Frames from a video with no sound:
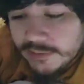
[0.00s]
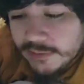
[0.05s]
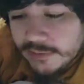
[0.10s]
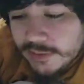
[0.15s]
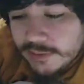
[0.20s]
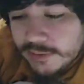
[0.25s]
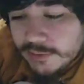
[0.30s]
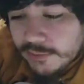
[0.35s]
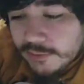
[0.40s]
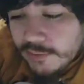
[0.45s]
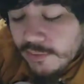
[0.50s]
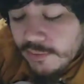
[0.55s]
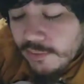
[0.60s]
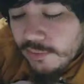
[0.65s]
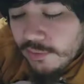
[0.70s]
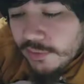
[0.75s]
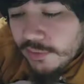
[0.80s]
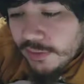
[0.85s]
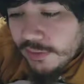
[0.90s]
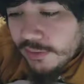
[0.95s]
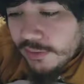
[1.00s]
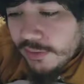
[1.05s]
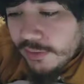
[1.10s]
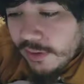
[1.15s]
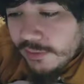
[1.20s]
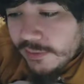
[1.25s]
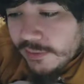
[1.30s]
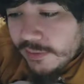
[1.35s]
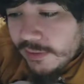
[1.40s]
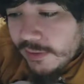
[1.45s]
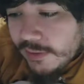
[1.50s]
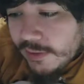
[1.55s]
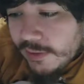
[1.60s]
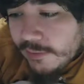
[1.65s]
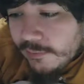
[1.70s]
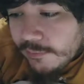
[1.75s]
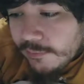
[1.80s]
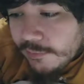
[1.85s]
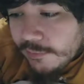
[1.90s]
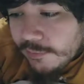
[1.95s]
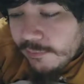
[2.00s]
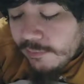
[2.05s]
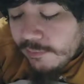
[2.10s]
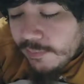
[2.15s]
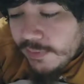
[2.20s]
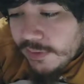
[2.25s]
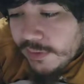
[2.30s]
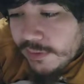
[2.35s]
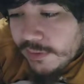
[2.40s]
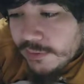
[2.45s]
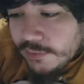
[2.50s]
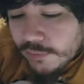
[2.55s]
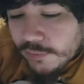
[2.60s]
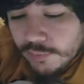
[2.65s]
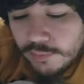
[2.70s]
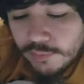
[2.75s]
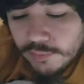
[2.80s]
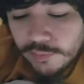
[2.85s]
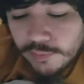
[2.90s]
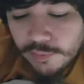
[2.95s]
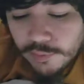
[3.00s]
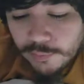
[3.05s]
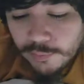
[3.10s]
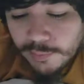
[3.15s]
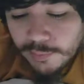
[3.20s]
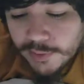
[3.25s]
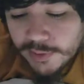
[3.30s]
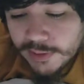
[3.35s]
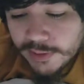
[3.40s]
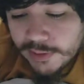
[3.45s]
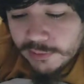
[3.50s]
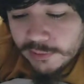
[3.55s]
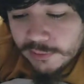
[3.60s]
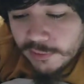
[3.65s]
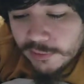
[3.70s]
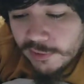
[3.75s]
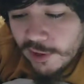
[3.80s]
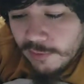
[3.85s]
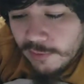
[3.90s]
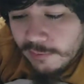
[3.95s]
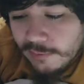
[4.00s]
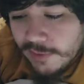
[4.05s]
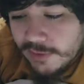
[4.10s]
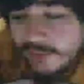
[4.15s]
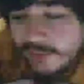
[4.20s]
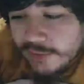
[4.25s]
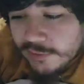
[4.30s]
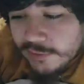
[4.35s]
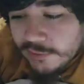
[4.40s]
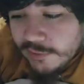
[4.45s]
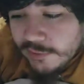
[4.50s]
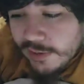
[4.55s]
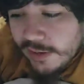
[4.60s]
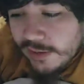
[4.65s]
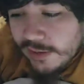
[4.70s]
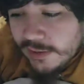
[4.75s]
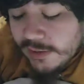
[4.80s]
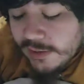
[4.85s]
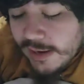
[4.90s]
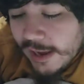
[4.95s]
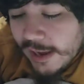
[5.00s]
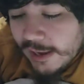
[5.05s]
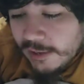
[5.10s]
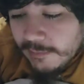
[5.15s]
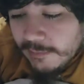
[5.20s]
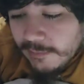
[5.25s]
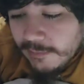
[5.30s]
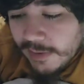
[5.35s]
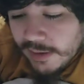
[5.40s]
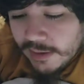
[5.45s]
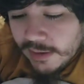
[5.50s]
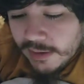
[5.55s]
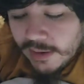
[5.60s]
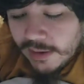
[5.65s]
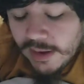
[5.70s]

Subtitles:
at school and thought that it would be so cool, but it turned out my teacher hated anime.